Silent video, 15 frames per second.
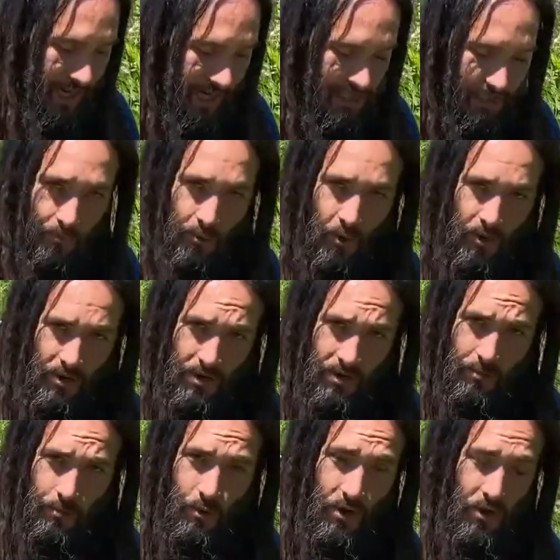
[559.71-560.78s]
It's important
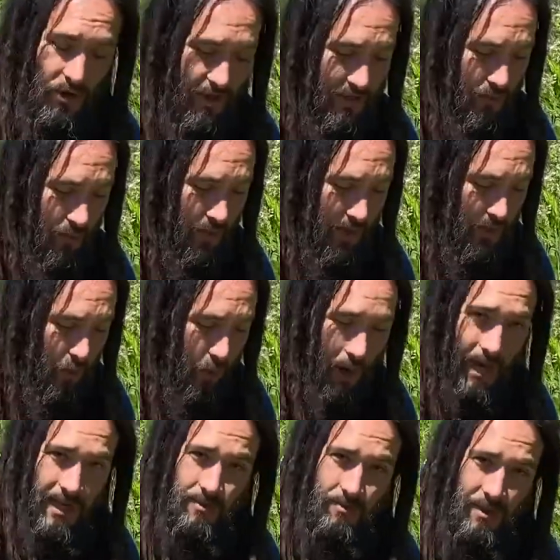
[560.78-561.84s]
to boil this one
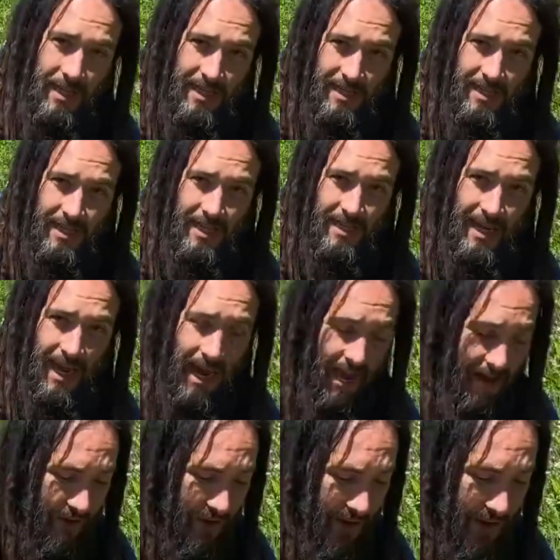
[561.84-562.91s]
twice because it does
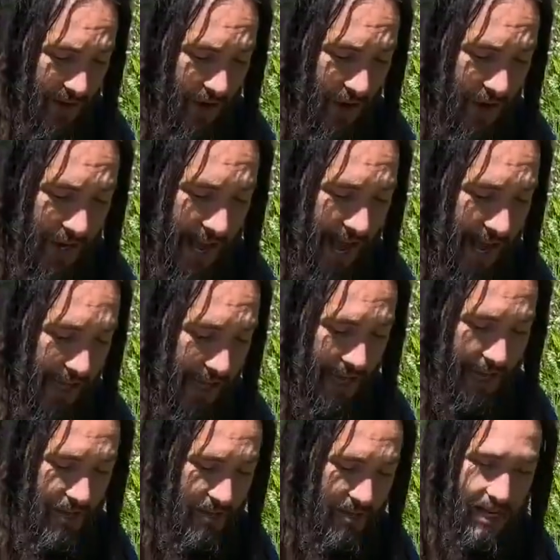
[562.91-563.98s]
have cardiac
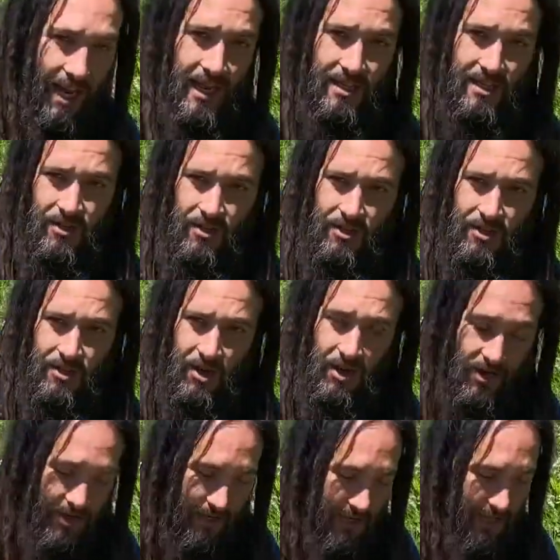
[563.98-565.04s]
glycosides known as
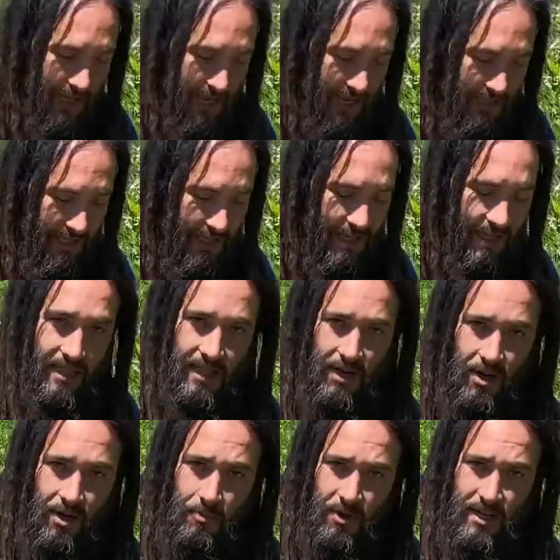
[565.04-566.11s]
cardinalides in it
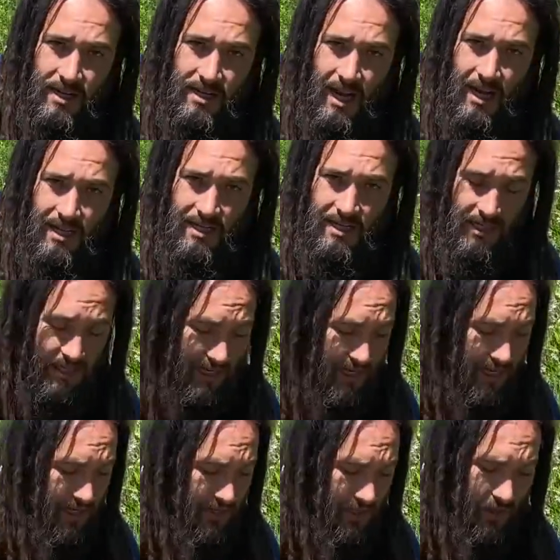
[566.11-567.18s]
that are pretty toxic.
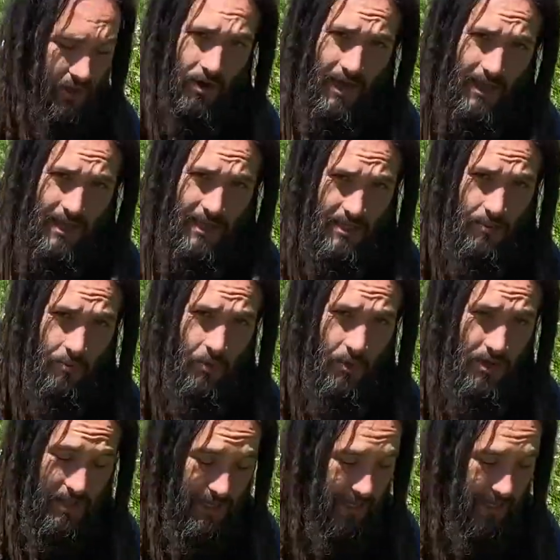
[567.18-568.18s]
So I like to boil